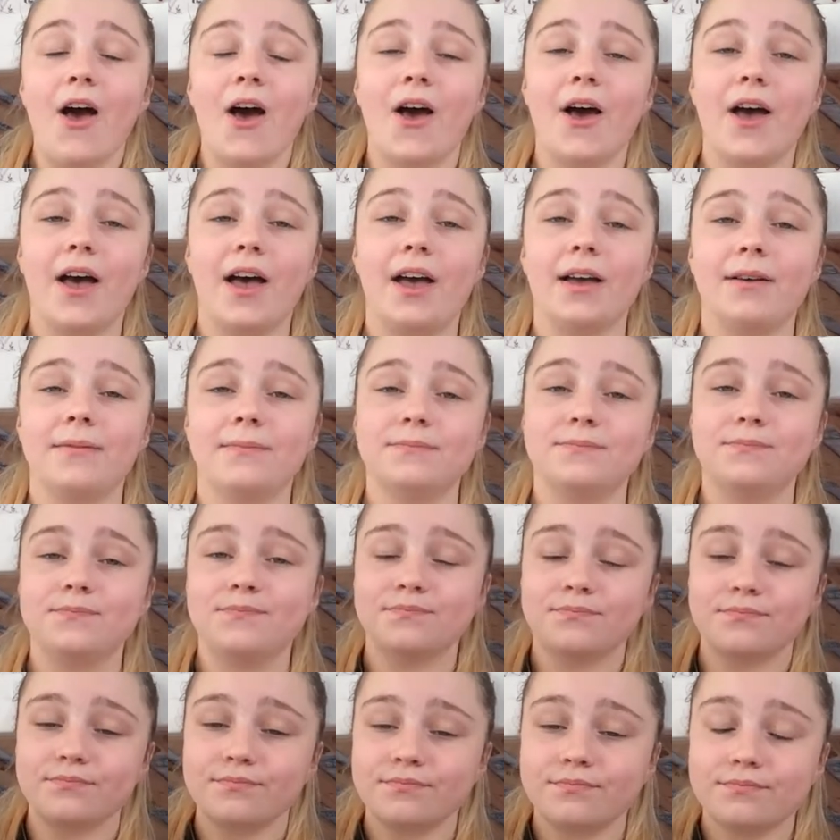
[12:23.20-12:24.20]

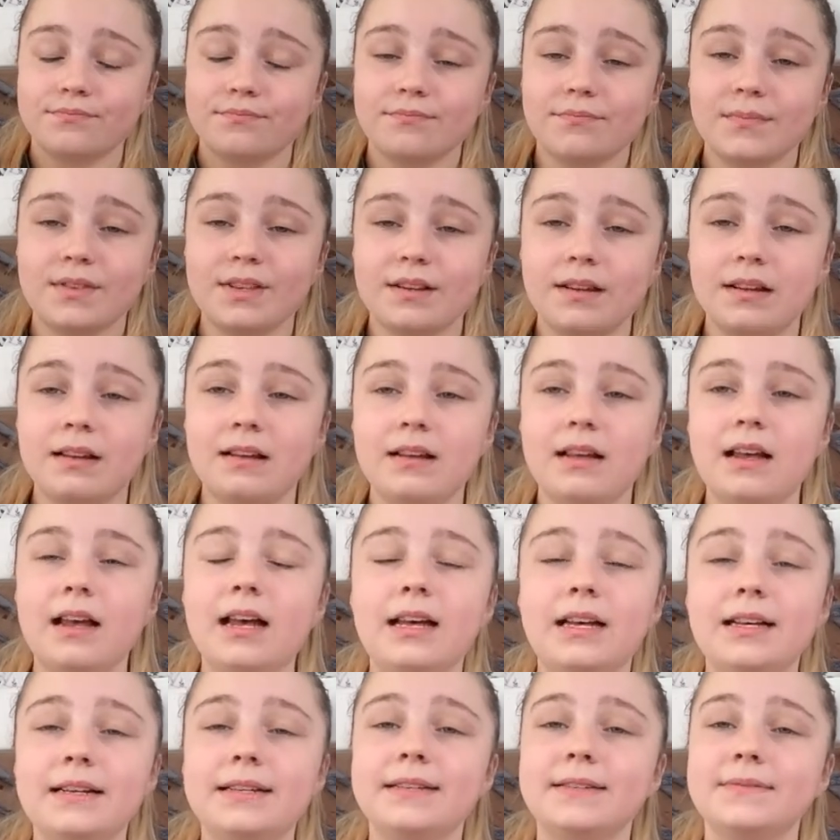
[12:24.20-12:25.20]

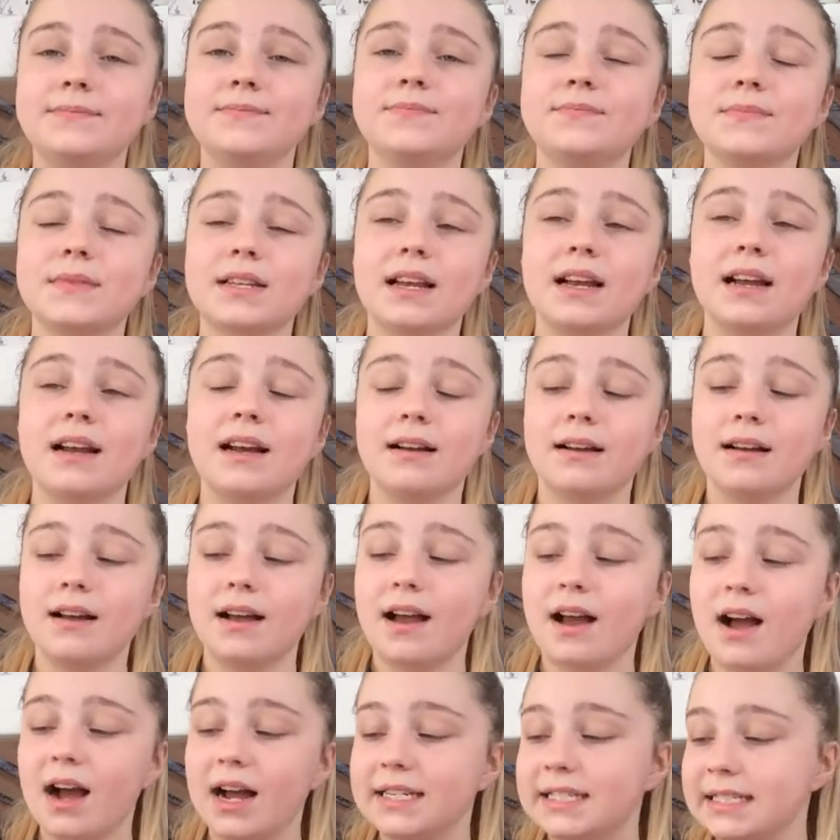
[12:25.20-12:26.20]

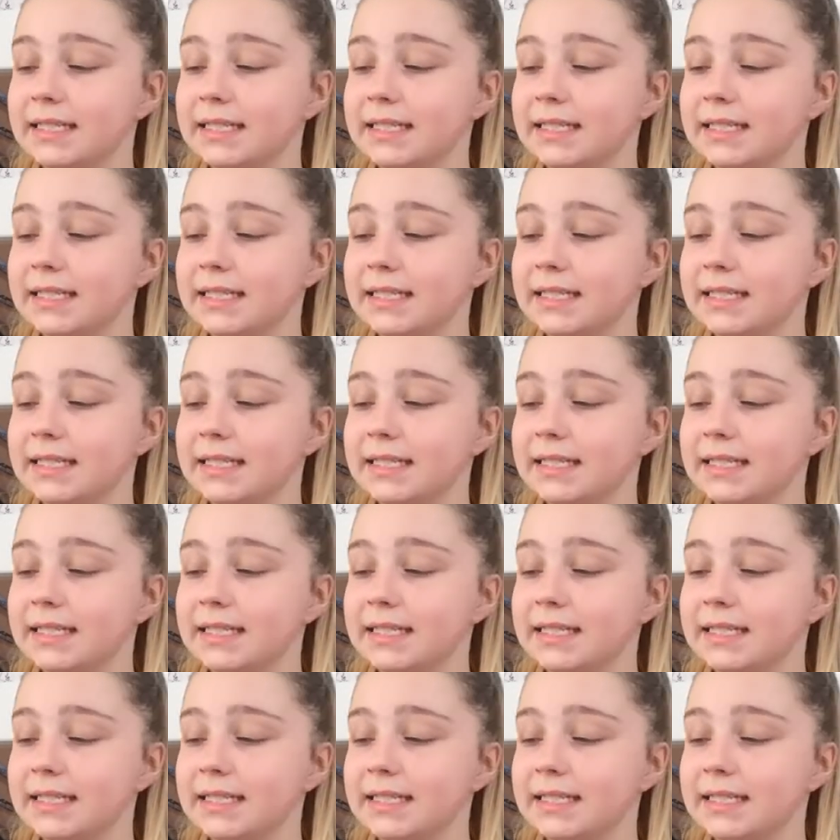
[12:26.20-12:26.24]
I